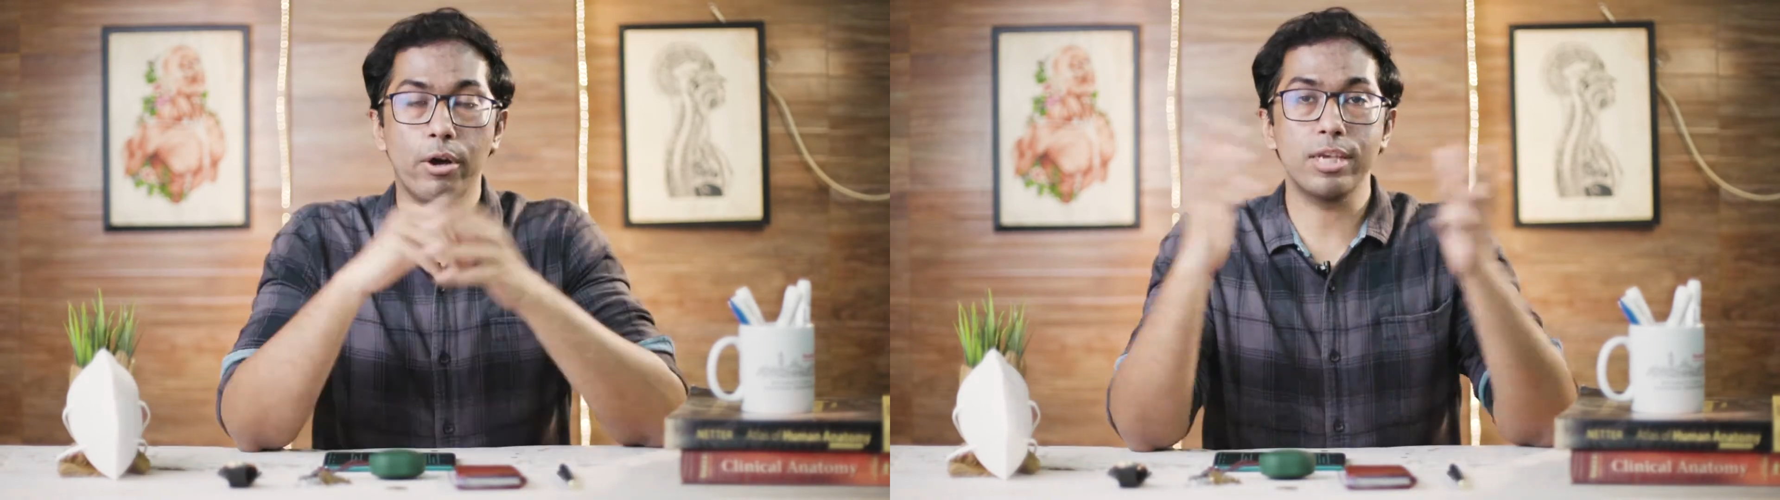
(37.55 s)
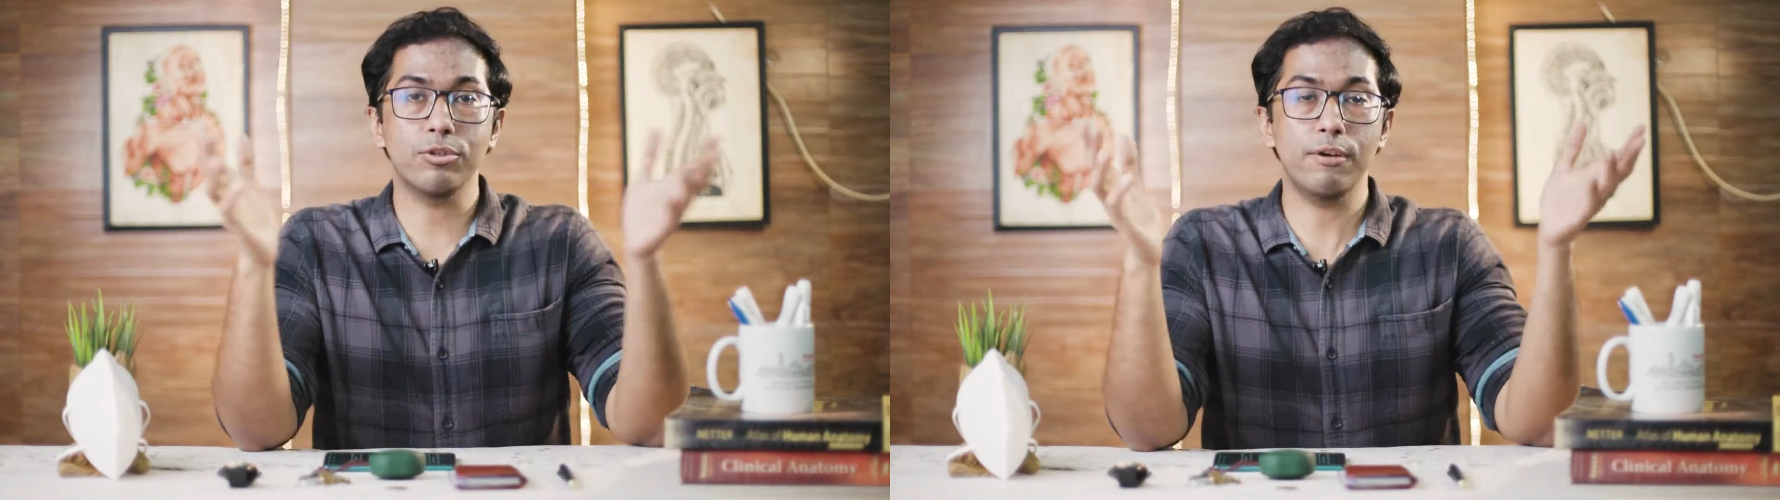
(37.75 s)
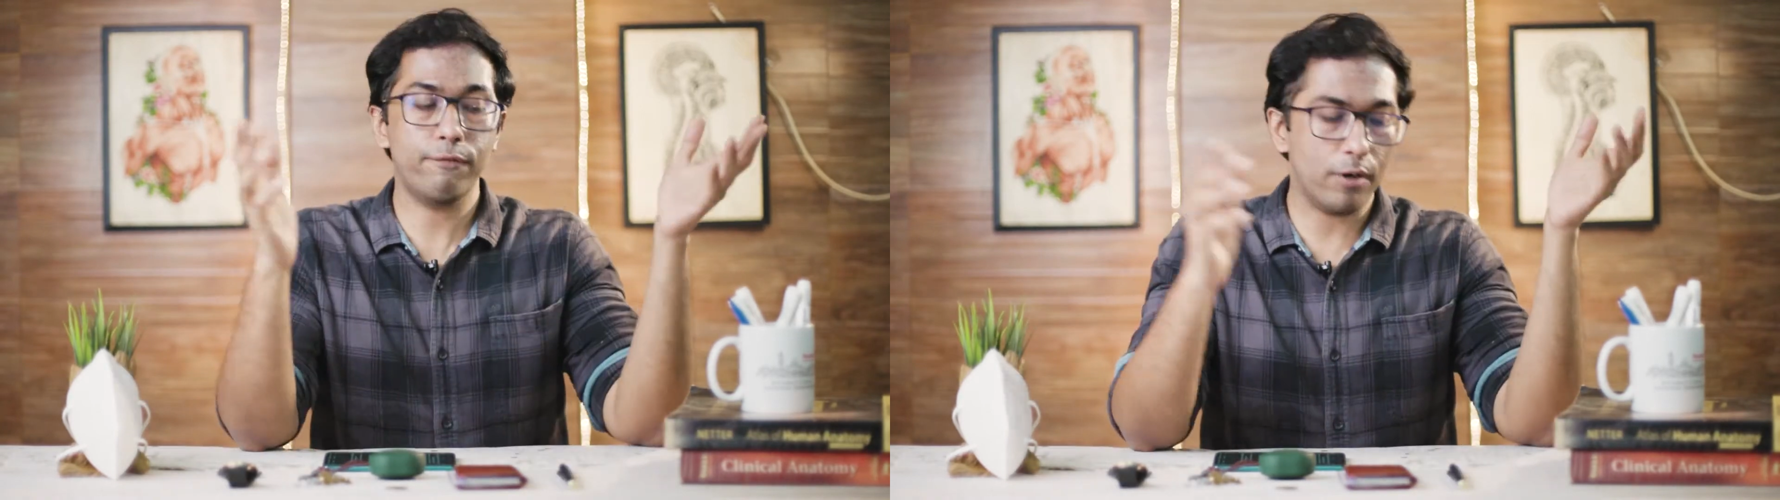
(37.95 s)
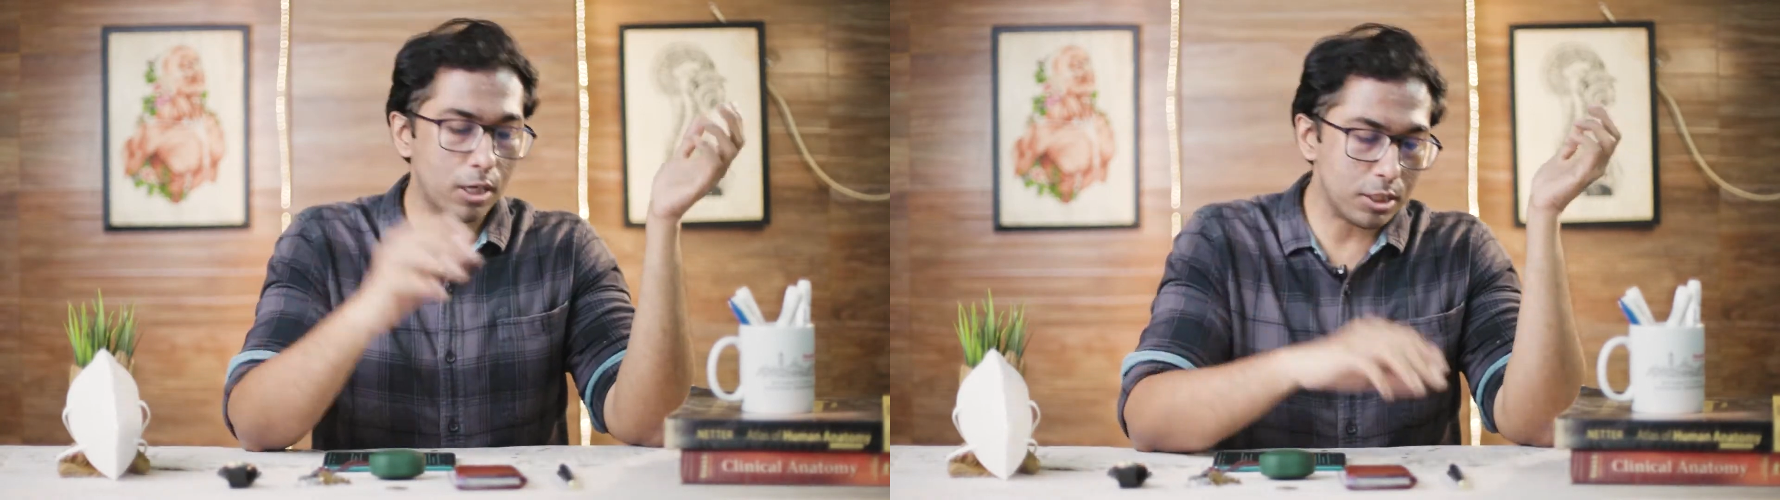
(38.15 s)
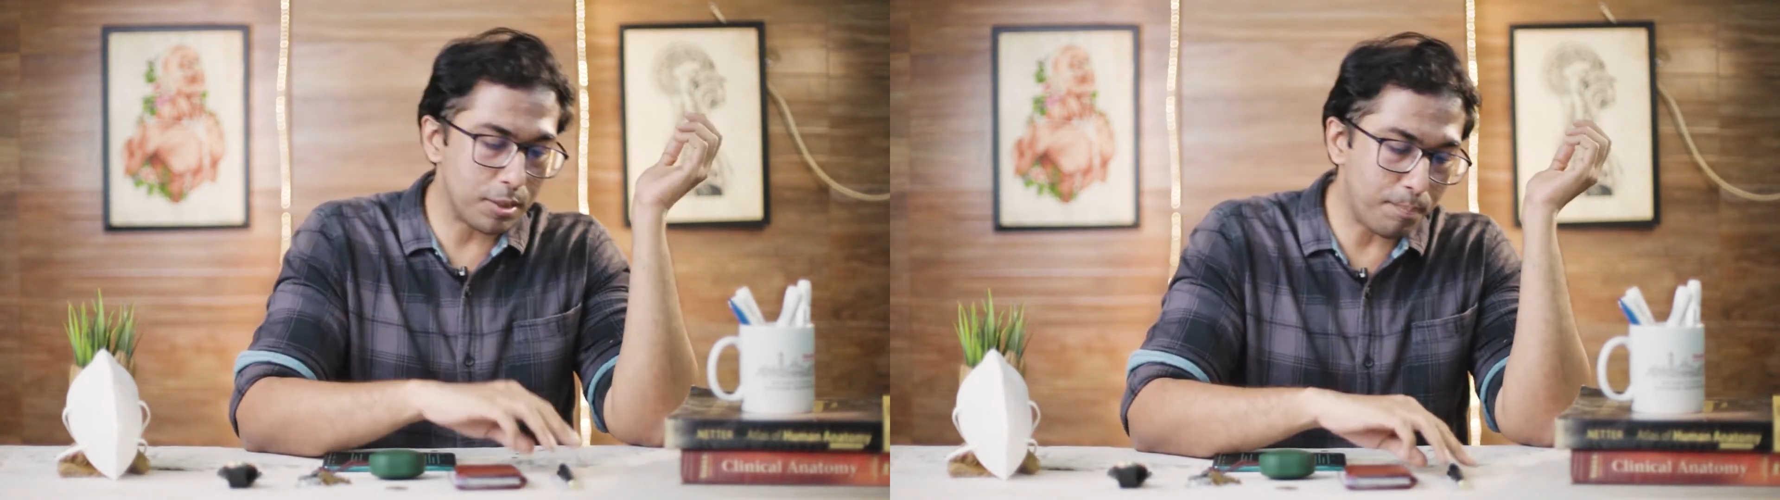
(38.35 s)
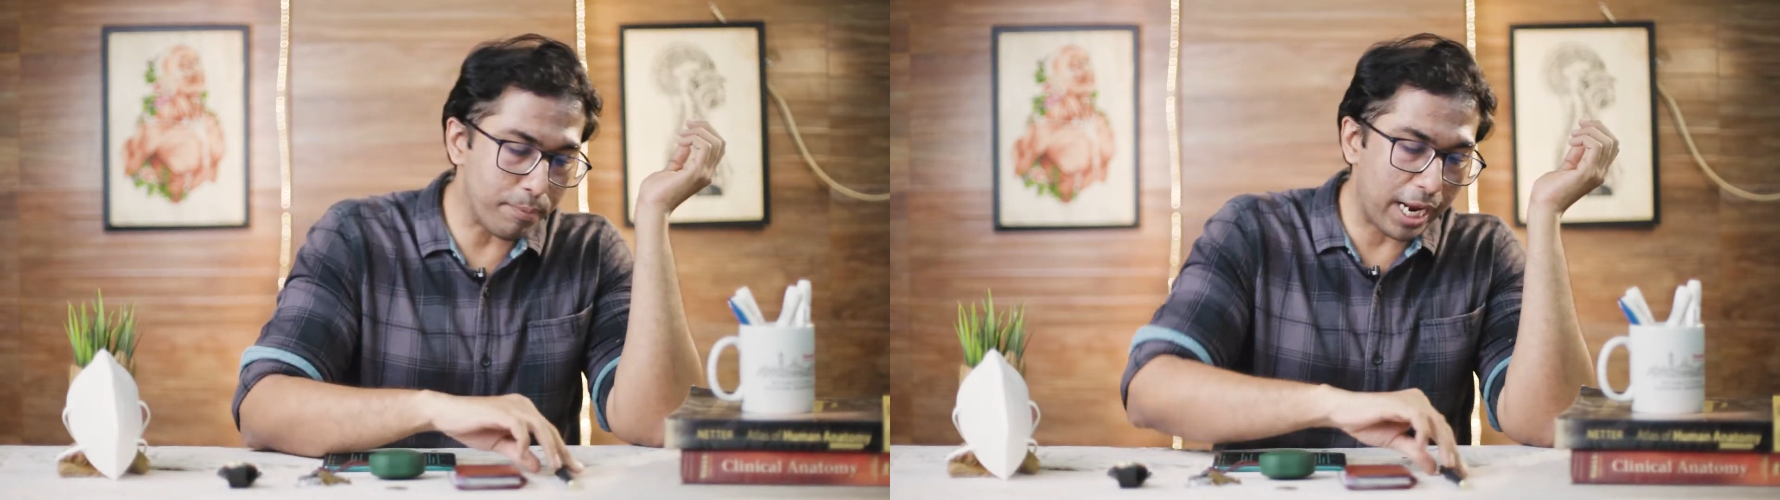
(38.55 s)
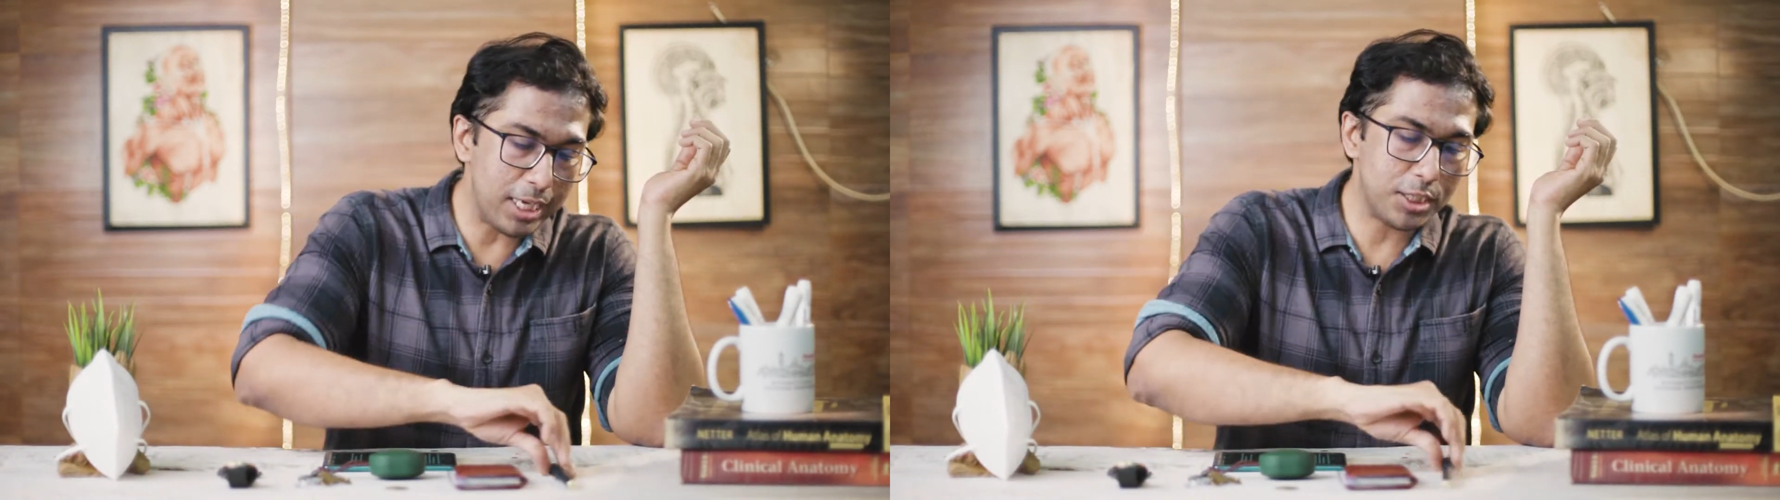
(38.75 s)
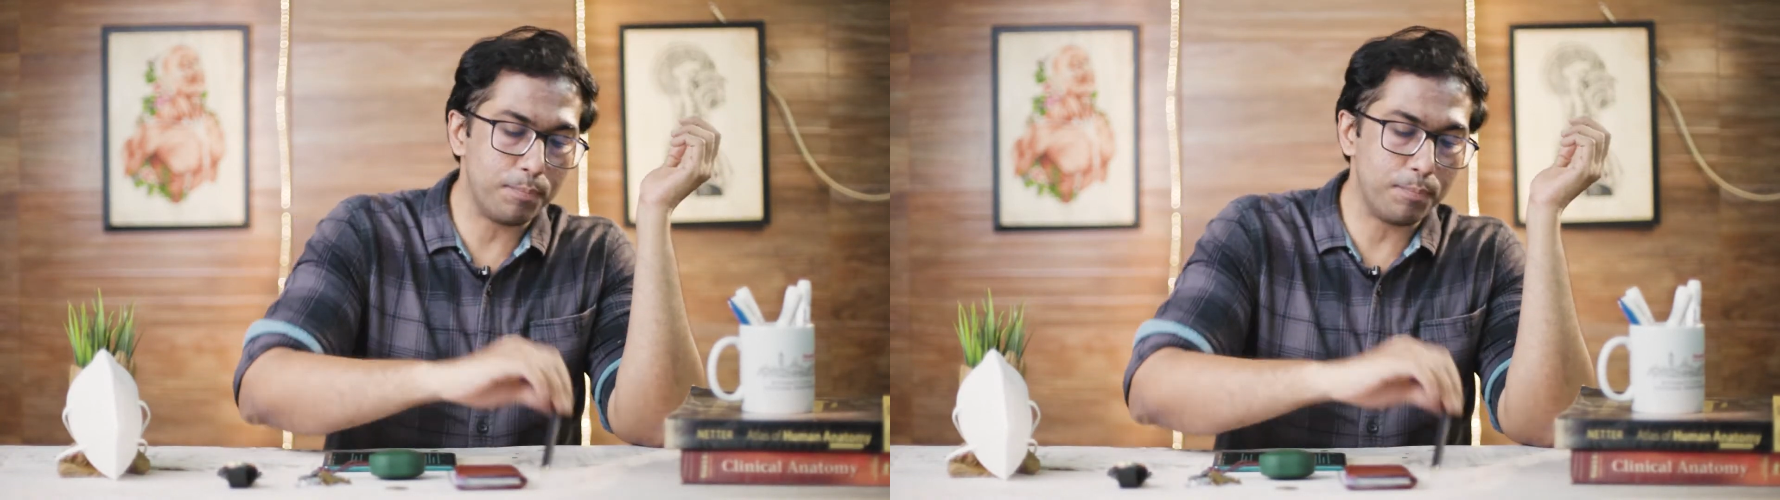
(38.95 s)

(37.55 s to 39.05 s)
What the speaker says: Okay, so the first prized